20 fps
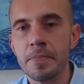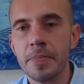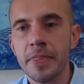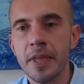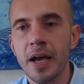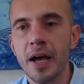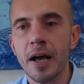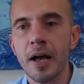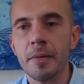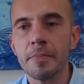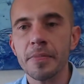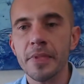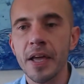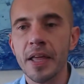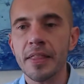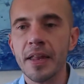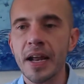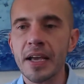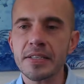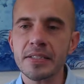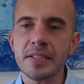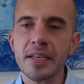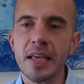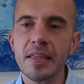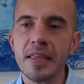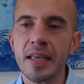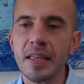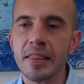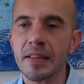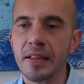And then I'd say
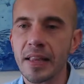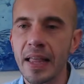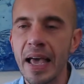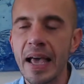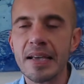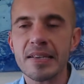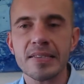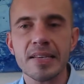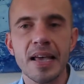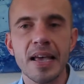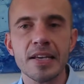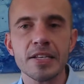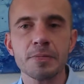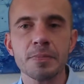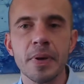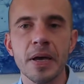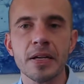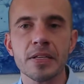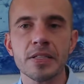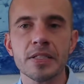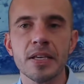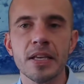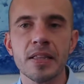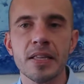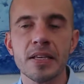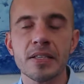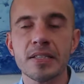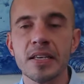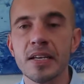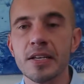the last aspect in
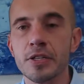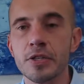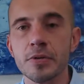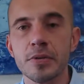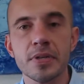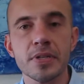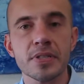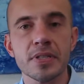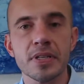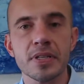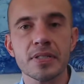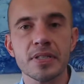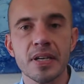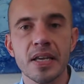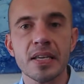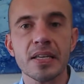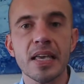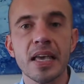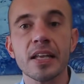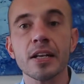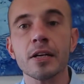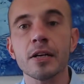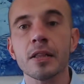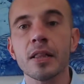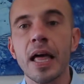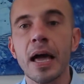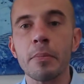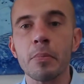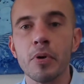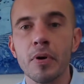these industries is, again,
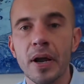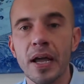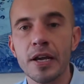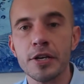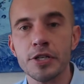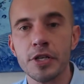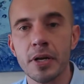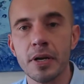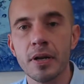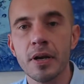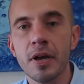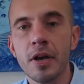collaboration,